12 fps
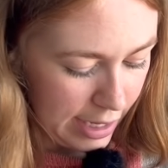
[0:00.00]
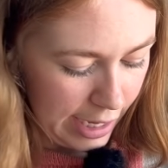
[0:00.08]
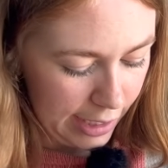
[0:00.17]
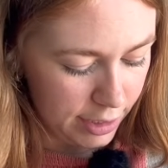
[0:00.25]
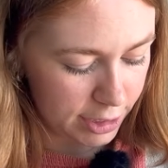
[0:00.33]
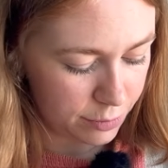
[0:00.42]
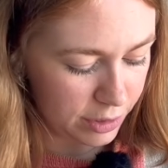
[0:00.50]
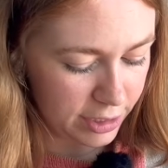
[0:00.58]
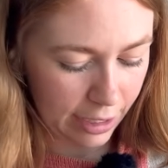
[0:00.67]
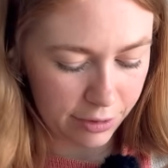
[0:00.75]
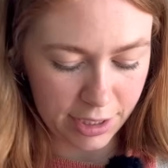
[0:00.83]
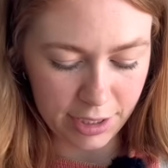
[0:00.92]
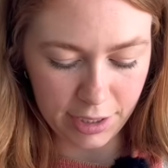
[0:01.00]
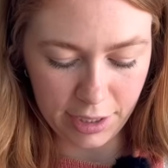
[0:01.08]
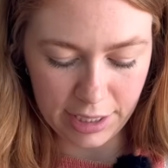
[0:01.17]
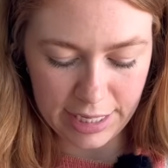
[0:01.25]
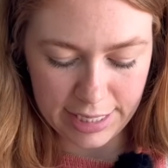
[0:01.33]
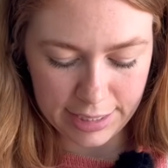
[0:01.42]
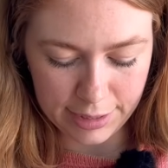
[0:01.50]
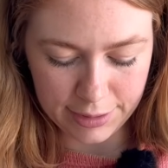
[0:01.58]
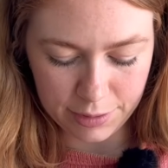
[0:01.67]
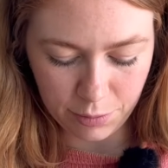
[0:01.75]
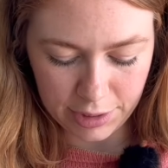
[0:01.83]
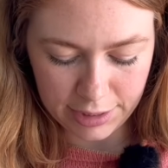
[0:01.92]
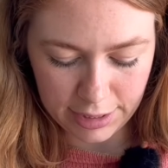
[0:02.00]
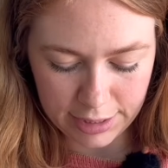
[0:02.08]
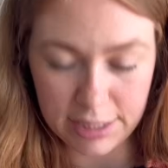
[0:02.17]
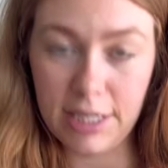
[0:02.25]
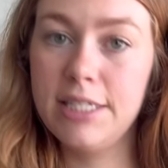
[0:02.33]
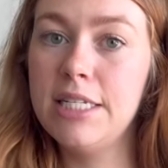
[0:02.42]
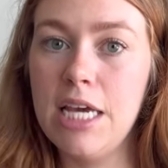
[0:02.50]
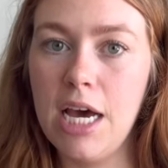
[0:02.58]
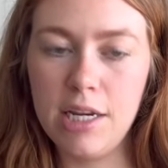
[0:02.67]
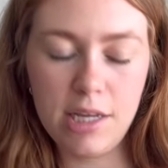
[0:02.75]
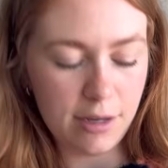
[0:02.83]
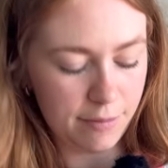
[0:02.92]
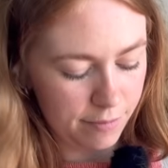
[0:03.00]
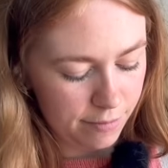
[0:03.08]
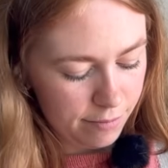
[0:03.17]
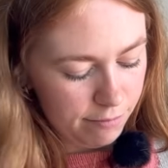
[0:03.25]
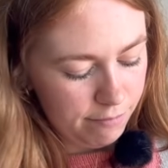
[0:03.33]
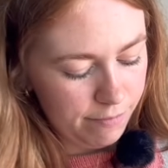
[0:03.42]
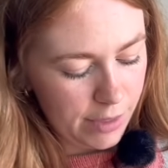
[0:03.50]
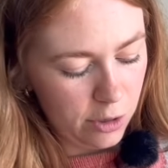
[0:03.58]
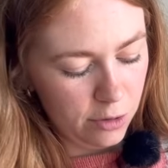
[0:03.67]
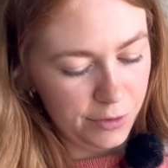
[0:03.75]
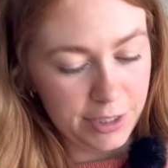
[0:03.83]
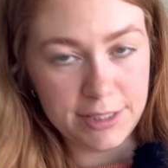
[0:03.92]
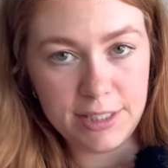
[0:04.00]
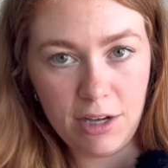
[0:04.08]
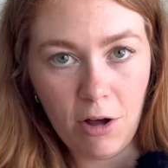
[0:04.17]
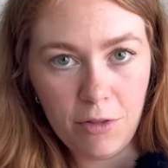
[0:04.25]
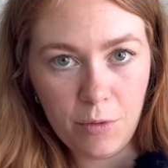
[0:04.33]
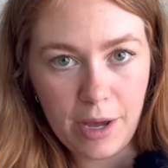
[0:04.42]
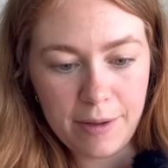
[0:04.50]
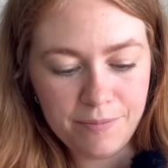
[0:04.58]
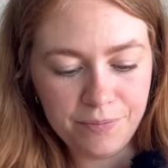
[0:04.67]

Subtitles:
And this one down here is, what is this? Dusty Honey. I don't know if you can see all the way.